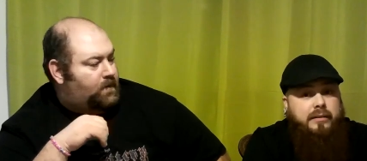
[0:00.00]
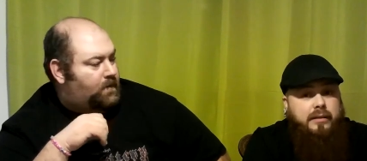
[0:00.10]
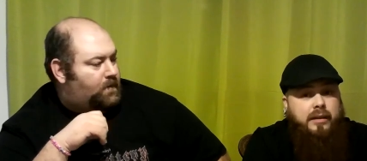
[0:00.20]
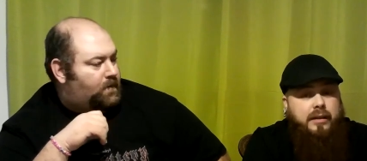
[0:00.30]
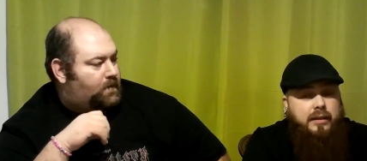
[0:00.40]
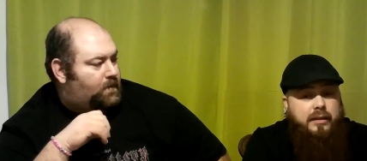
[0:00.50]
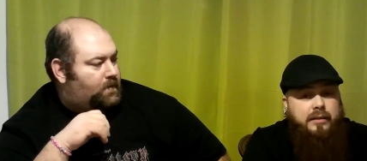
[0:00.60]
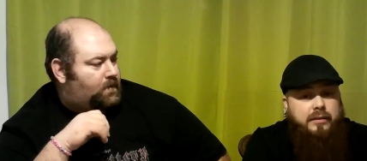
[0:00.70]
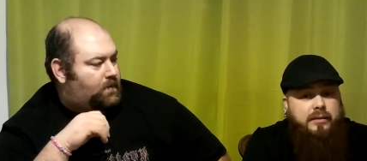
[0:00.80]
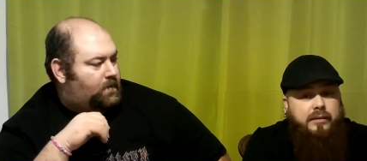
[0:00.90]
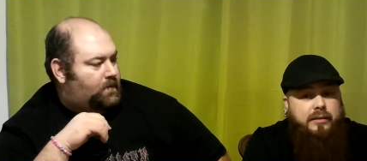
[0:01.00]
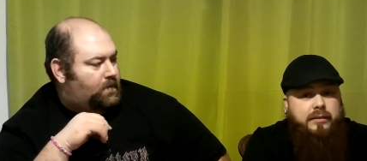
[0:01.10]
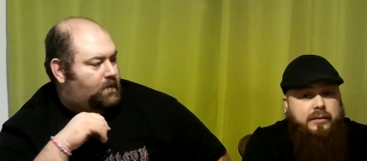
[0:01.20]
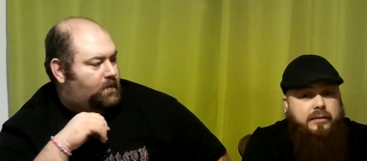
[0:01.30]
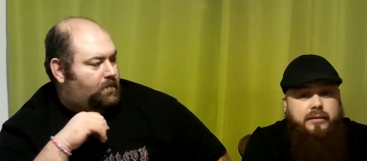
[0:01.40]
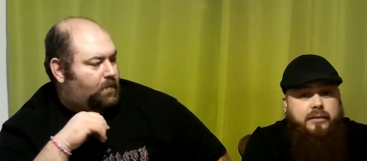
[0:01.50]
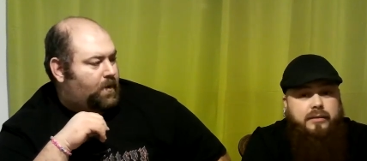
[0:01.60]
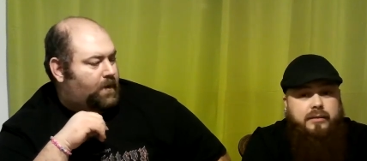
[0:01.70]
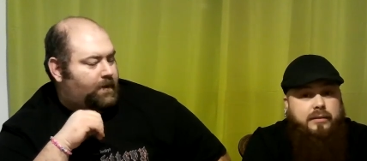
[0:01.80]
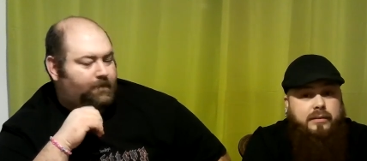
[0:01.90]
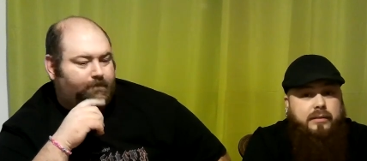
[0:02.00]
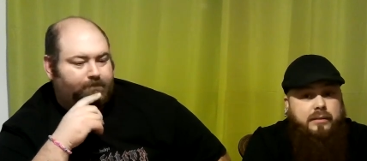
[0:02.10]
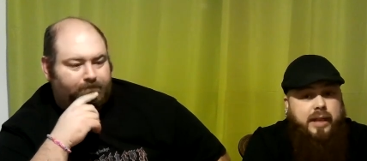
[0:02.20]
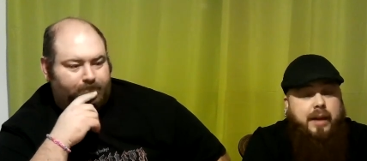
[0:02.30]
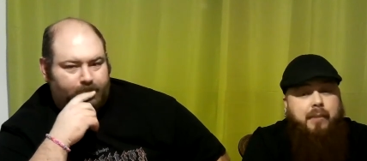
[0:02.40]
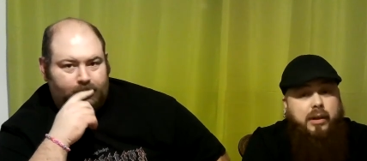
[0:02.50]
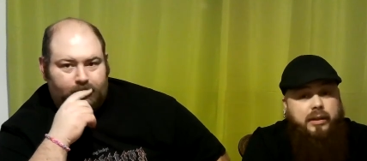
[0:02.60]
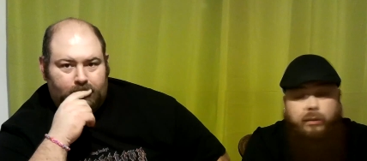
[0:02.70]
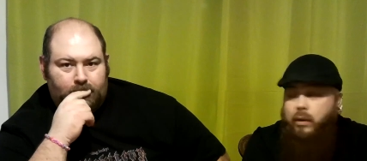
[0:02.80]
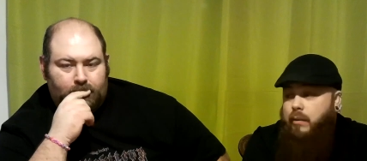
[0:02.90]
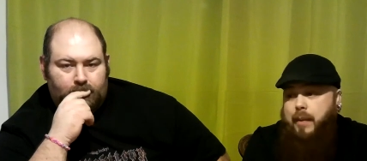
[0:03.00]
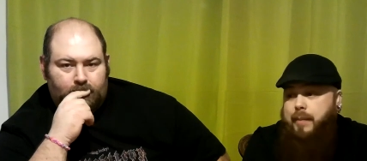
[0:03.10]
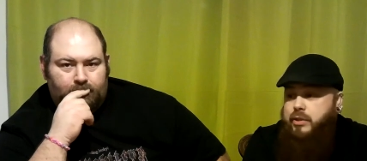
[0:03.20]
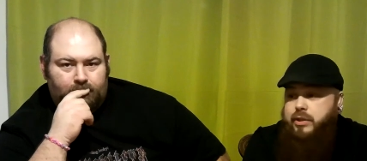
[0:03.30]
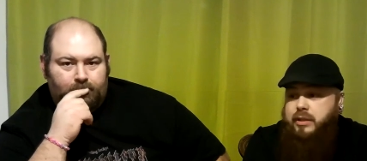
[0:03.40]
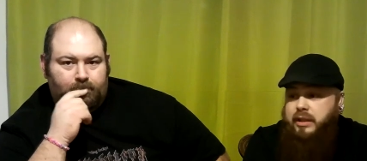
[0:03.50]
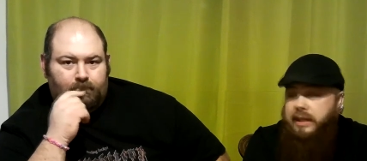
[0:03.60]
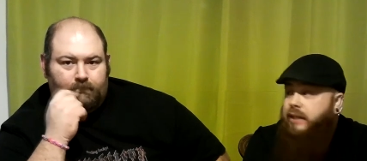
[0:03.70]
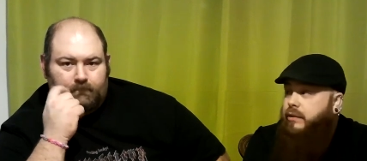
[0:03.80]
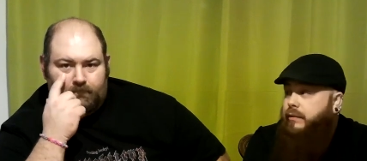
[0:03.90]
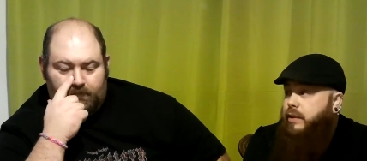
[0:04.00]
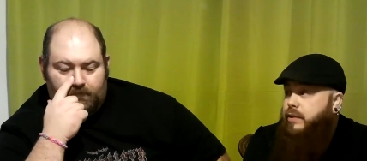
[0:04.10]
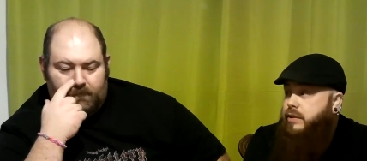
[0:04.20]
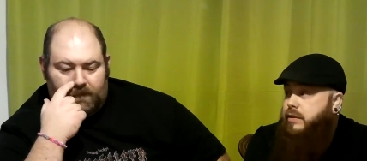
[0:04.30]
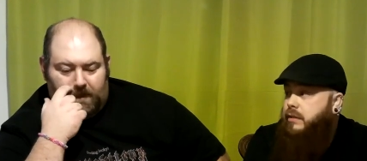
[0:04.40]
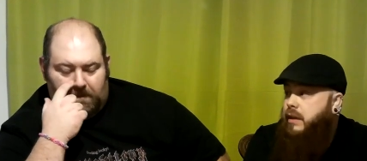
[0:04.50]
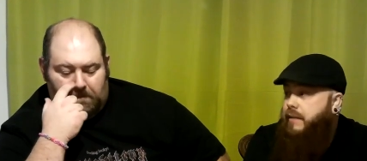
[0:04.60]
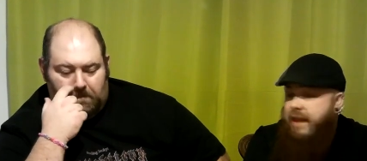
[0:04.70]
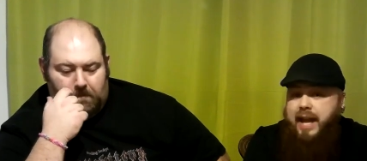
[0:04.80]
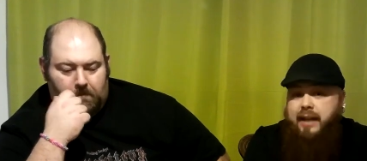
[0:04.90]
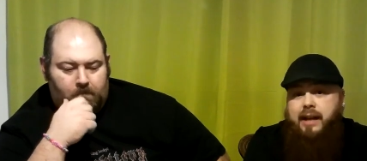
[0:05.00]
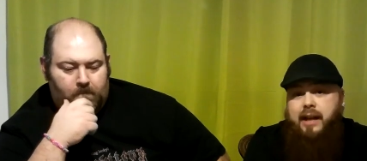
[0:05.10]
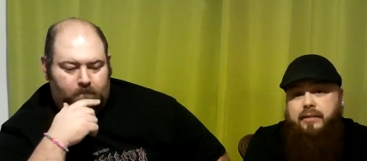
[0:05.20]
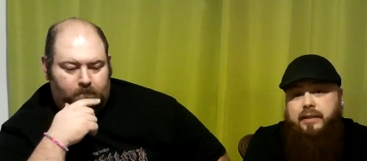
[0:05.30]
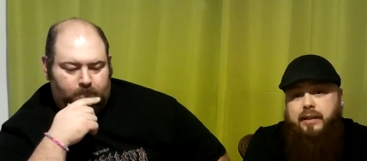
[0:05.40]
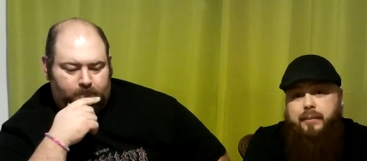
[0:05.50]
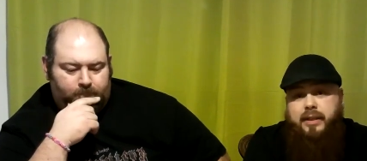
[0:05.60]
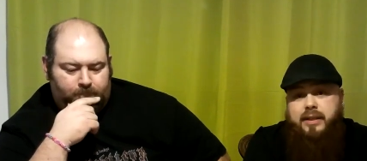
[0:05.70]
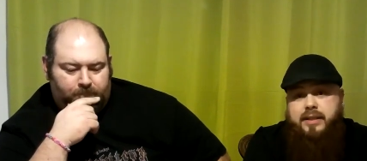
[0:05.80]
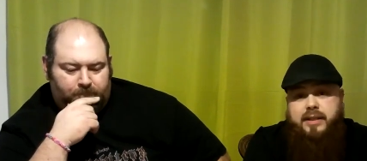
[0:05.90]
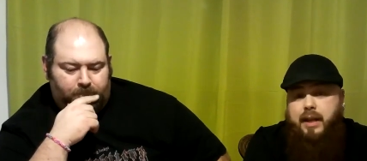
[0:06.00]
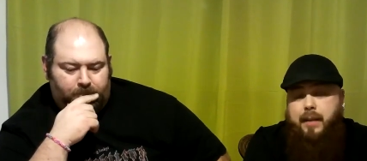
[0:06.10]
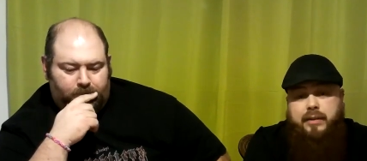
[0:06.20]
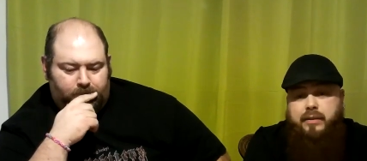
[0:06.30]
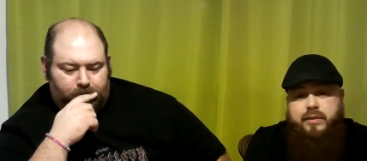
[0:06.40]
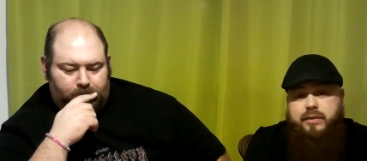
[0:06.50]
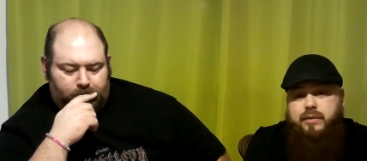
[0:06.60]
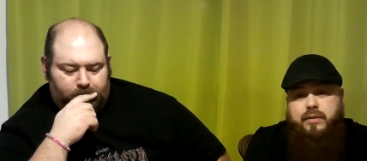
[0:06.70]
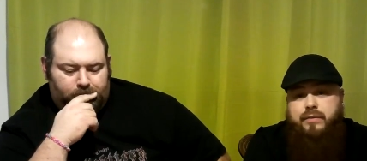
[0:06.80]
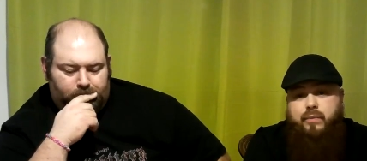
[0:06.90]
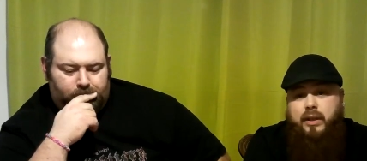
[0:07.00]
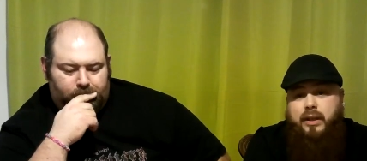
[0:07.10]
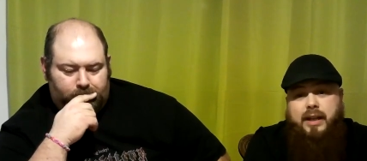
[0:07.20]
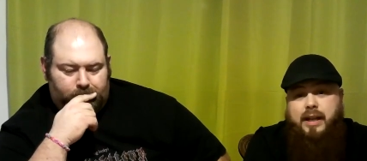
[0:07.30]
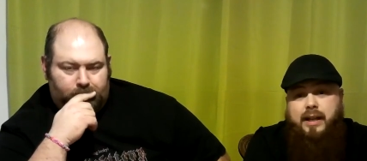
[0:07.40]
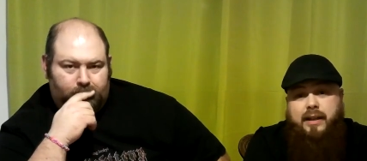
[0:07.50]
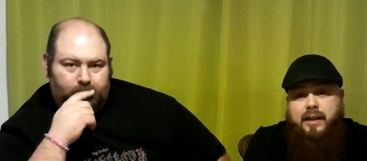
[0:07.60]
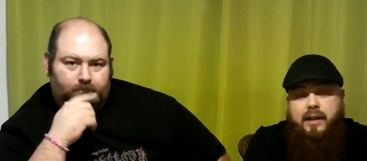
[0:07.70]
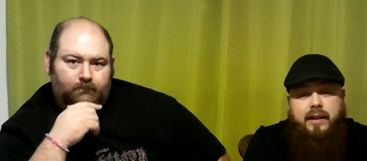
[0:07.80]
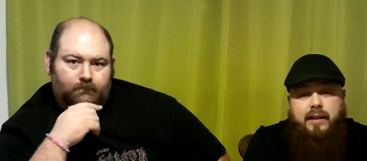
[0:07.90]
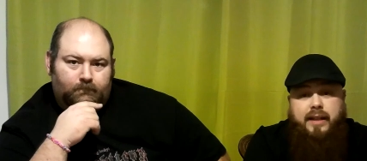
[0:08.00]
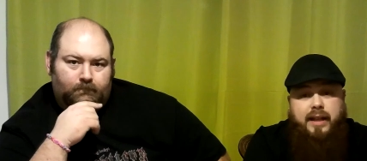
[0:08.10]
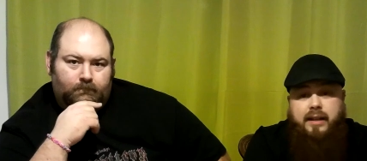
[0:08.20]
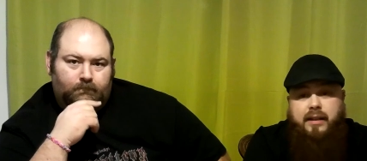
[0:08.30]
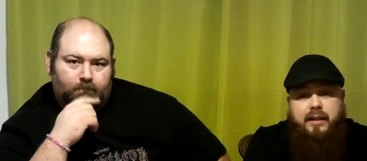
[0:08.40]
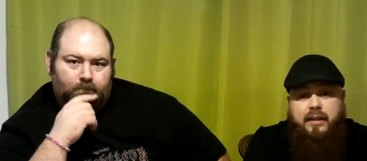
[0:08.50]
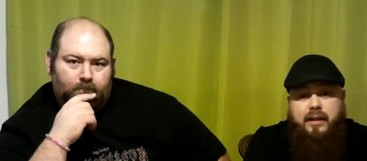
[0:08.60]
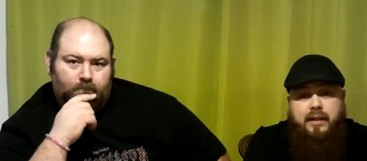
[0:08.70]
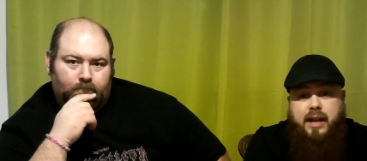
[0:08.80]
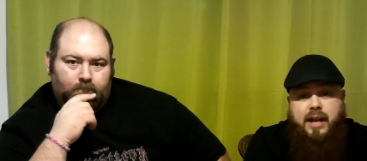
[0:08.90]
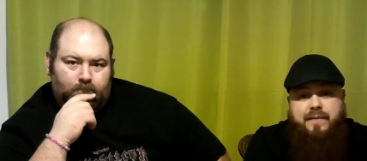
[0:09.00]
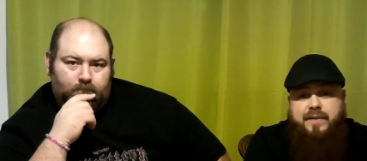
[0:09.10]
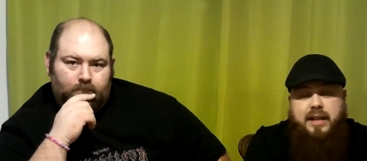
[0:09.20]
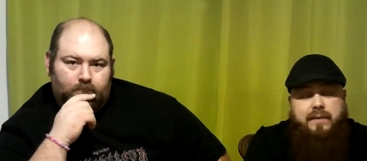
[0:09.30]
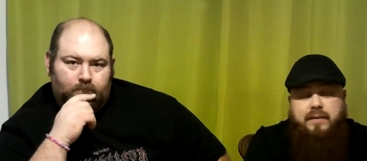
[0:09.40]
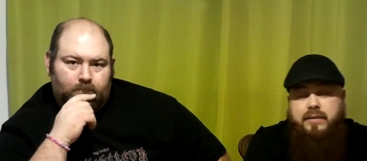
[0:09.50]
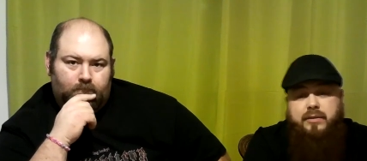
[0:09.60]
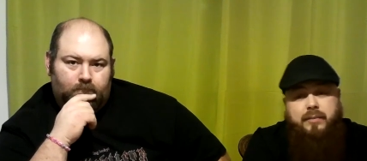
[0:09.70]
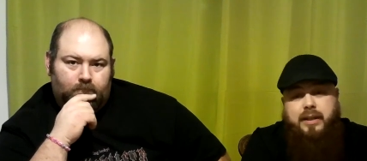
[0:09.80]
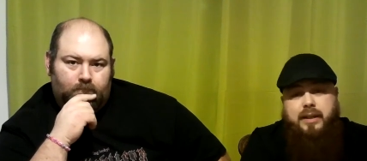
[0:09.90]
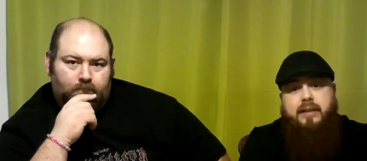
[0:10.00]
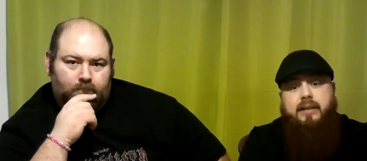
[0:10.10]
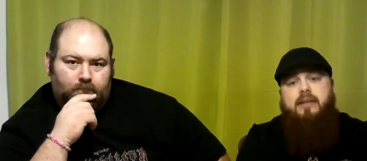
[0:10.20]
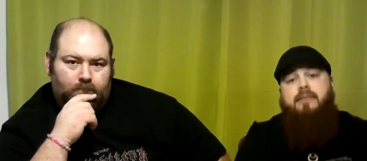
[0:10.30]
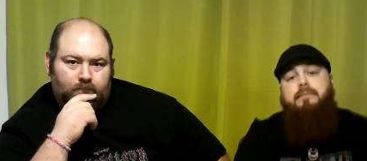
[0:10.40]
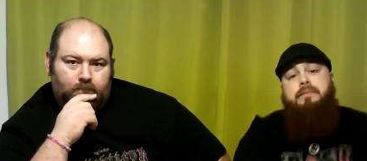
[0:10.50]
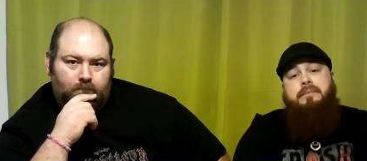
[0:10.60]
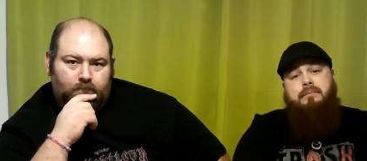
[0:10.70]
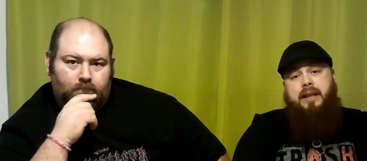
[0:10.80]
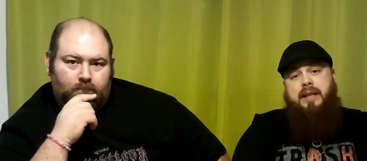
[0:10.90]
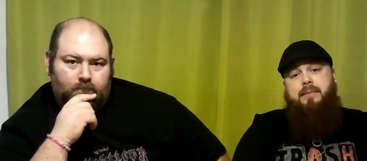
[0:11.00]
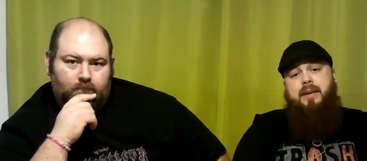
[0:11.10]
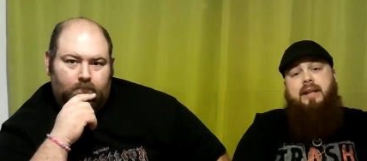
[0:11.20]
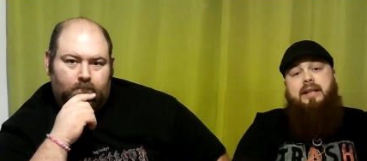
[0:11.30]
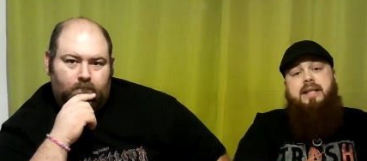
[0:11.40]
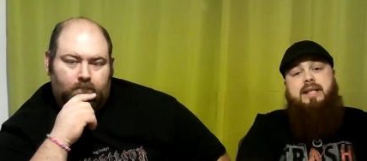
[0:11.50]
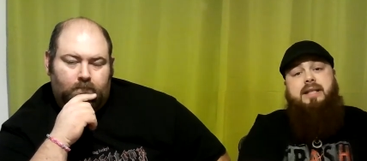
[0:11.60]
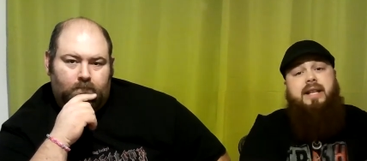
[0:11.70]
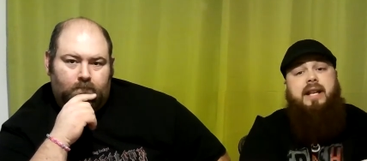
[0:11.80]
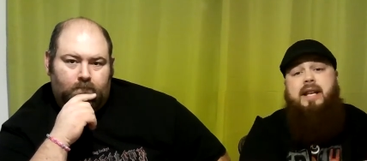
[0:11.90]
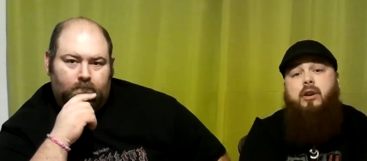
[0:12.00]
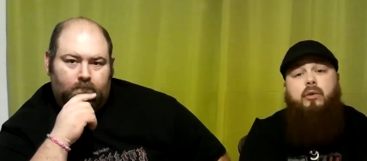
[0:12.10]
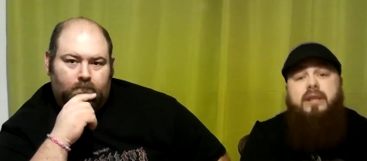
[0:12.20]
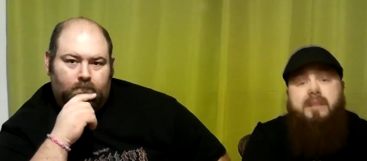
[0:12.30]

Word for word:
Speaker 1: market. Yeah, market. Well, I mean, just collector version of that out there because, I mean, there's one guy that I have saved into my my eBay list that he only